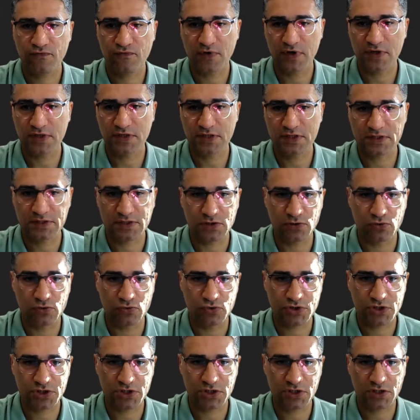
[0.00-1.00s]
to find the
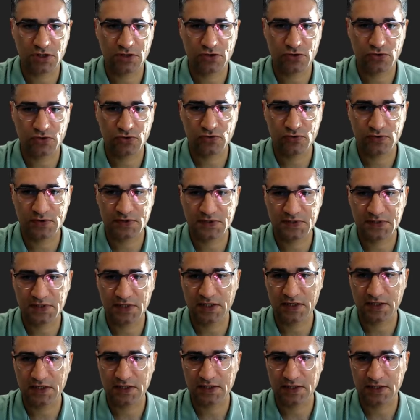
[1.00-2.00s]
solution to
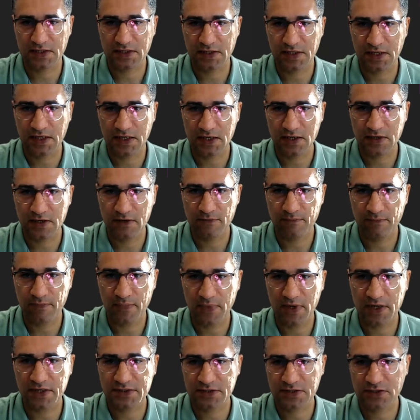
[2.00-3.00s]
send the
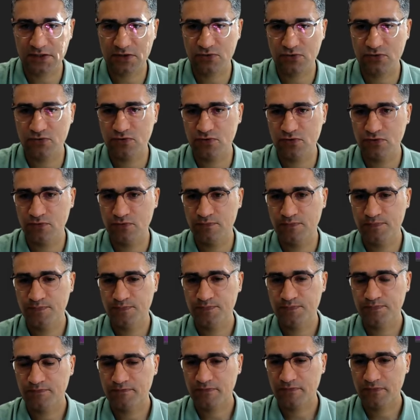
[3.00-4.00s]
mask to
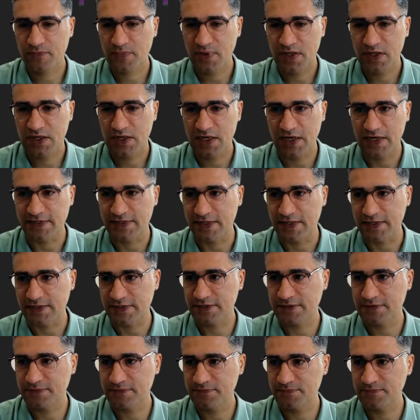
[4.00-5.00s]

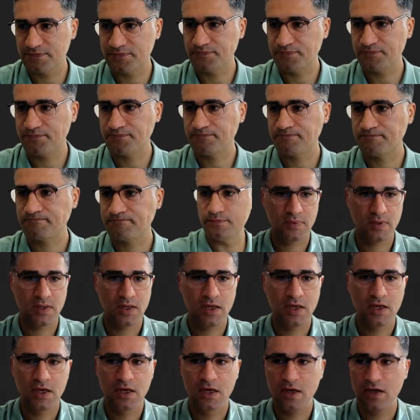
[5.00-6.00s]
latent.
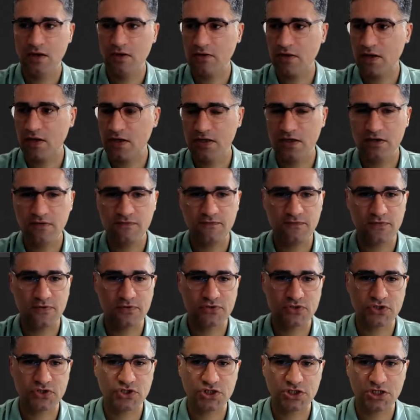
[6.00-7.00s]
Okay, if
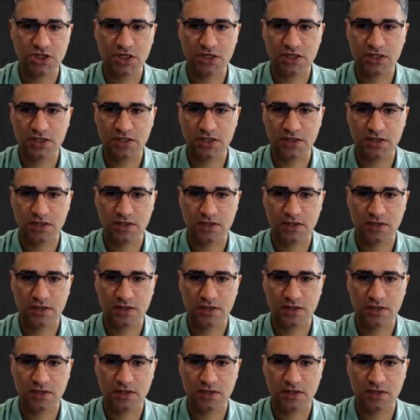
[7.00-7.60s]
you check